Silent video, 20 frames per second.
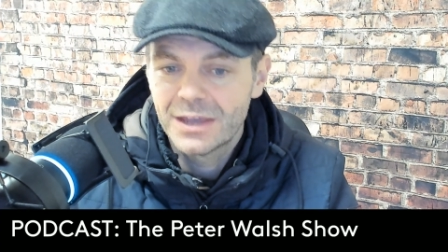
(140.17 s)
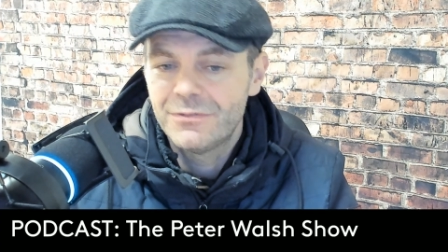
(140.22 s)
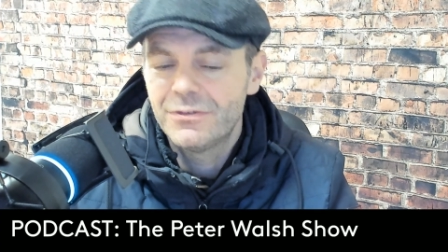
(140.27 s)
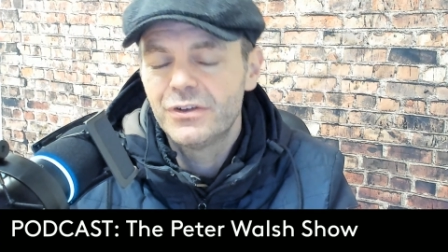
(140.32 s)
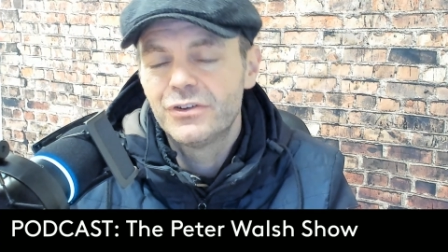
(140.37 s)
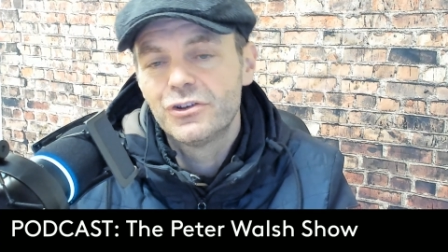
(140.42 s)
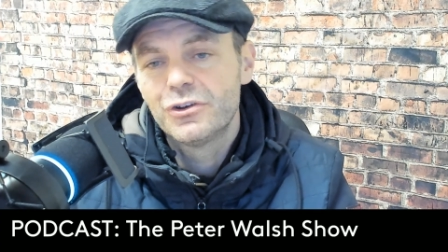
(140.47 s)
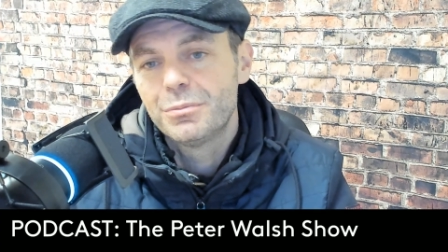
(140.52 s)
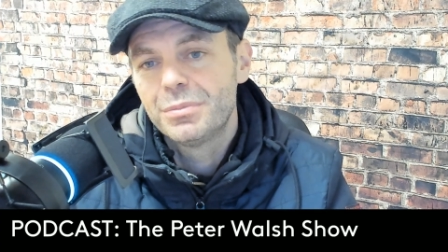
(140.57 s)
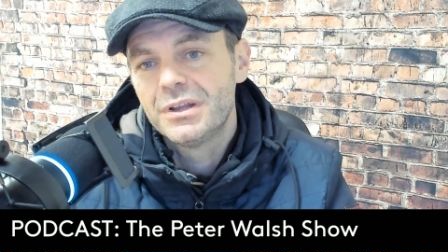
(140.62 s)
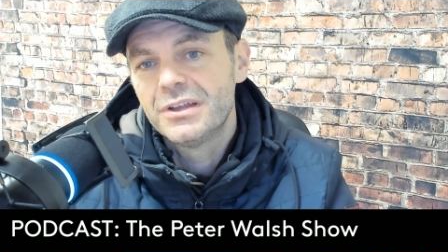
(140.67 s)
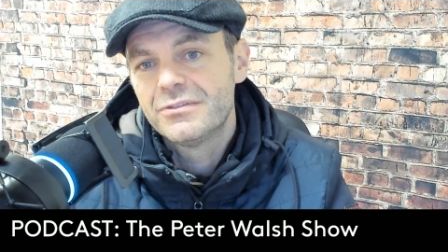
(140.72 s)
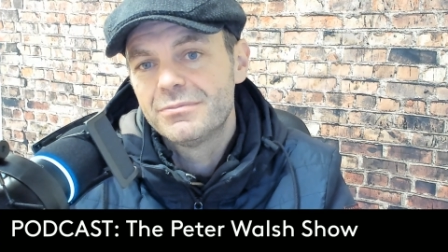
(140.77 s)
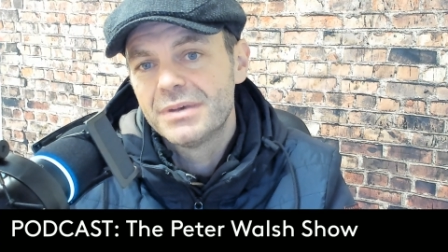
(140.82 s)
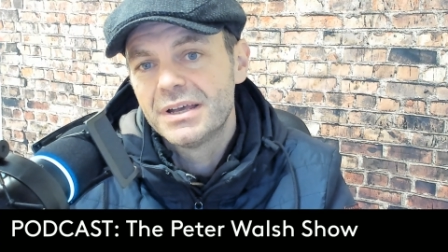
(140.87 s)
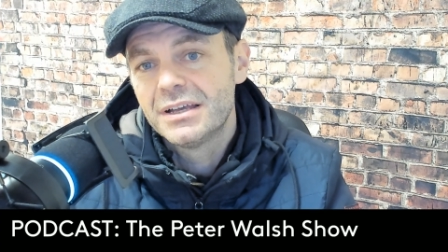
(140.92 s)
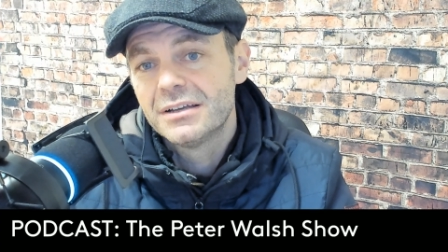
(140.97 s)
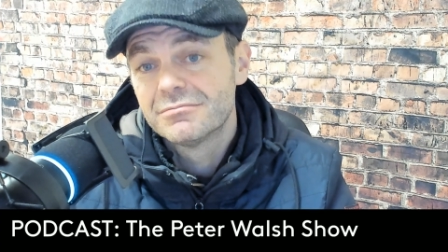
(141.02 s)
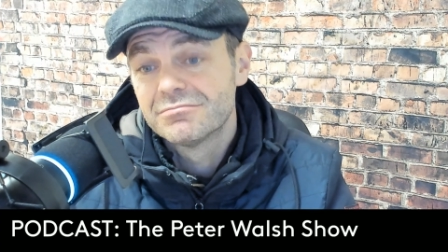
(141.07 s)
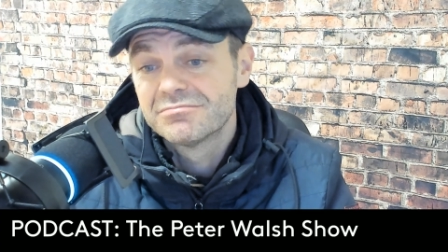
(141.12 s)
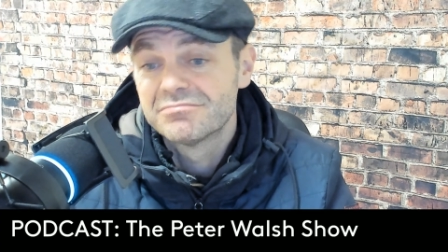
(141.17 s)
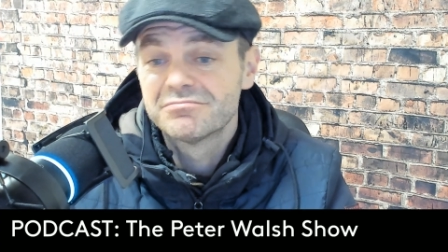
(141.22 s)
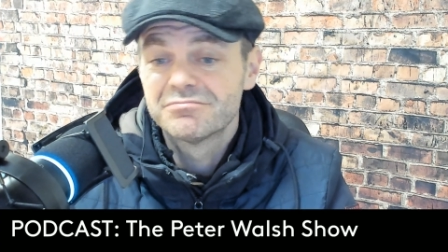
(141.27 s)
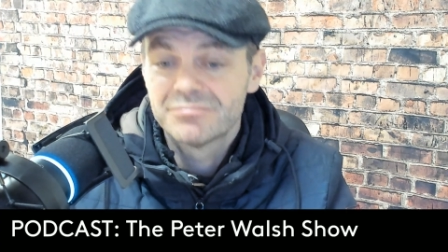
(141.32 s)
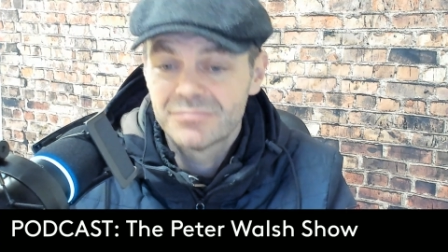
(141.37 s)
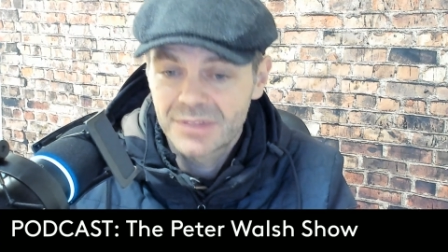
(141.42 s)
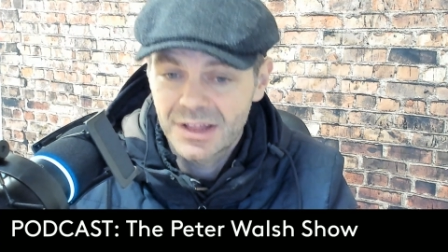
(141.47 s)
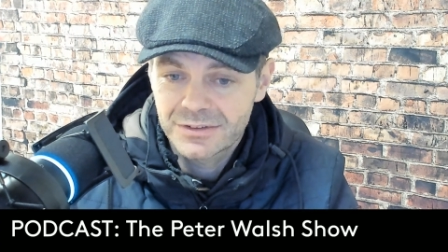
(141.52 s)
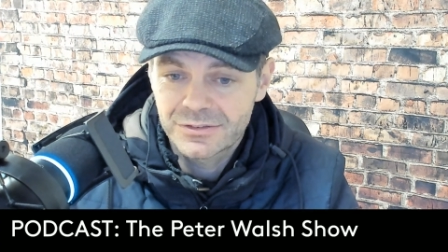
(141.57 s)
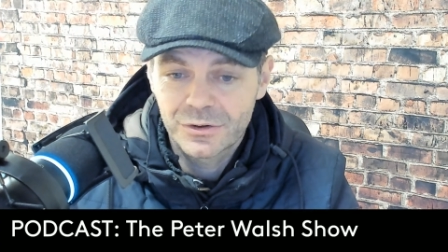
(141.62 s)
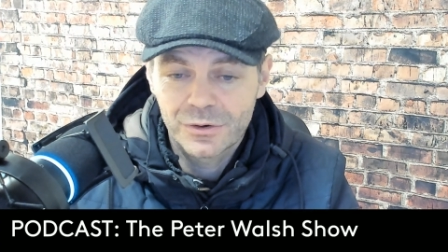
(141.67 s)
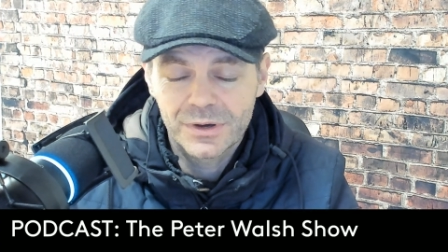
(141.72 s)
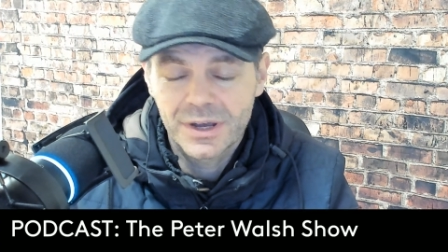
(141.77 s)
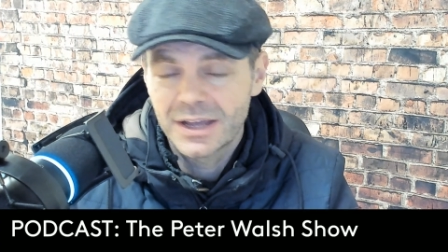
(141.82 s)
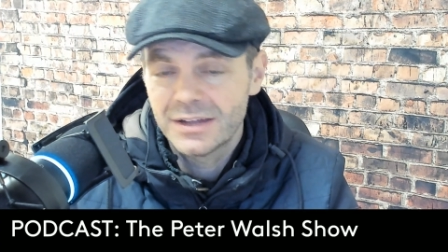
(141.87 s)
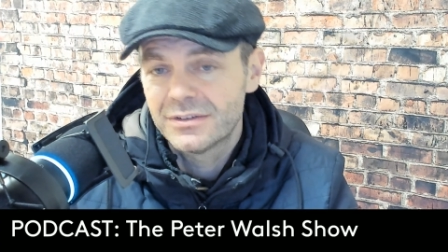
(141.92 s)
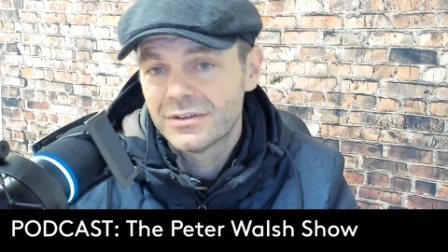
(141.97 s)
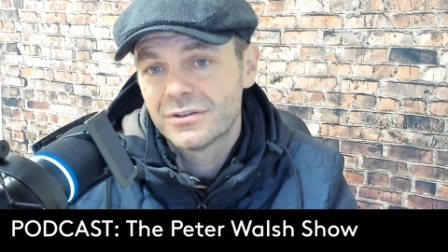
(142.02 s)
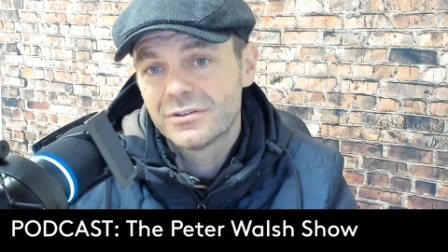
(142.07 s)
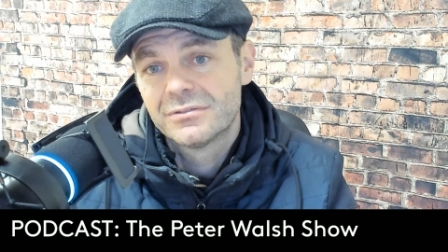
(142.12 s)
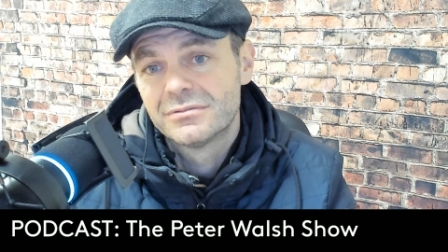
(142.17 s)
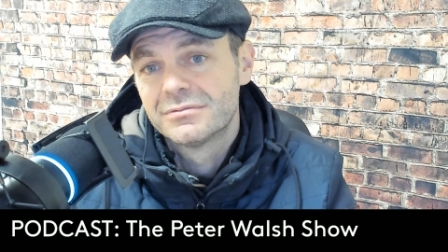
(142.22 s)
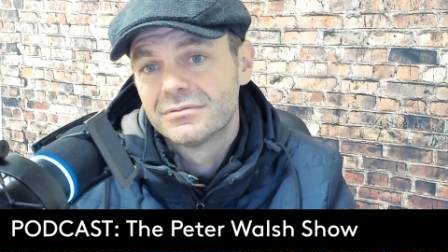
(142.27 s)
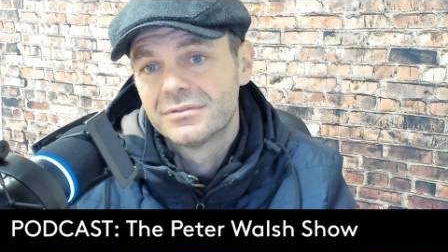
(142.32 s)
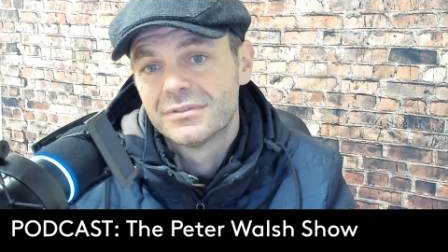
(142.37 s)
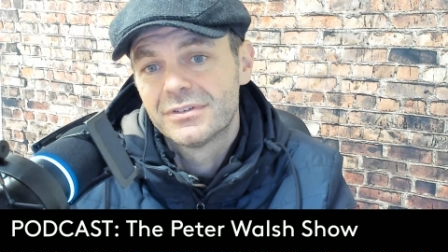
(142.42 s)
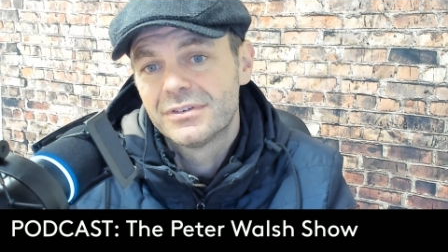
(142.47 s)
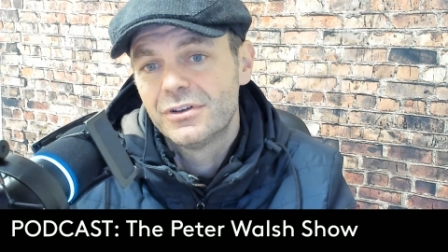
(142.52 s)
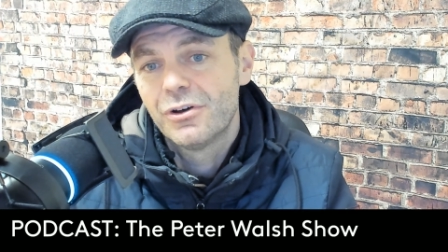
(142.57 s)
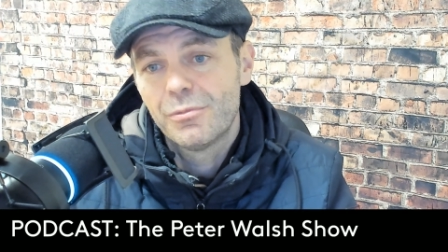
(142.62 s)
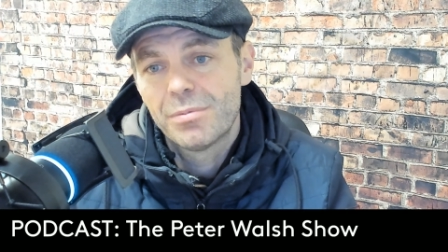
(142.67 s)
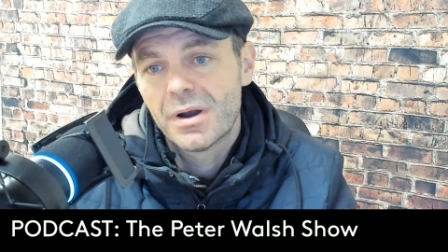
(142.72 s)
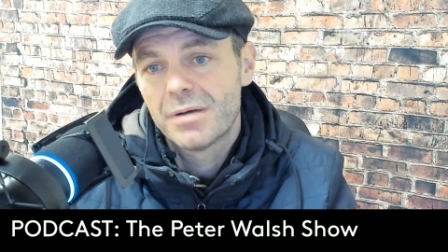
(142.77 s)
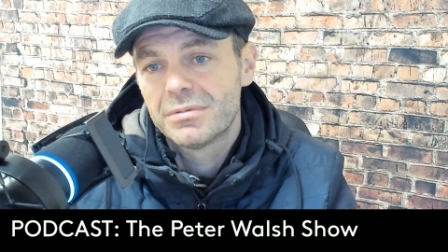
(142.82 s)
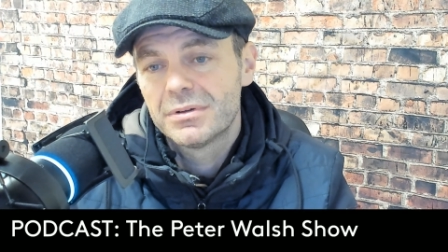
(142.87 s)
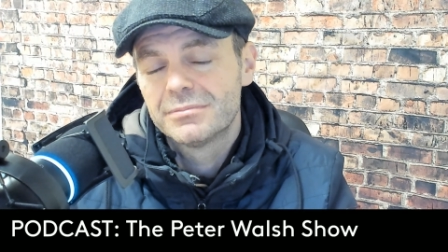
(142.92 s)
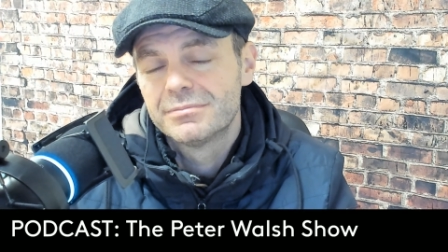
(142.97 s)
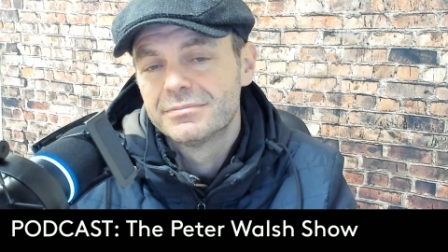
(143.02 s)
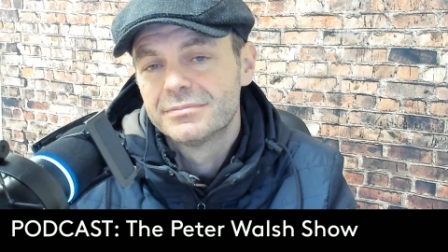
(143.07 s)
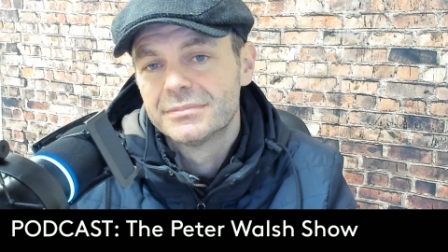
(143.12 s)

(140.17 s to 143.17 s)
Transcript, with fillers: you do believe me, that's okay too. It's no problem.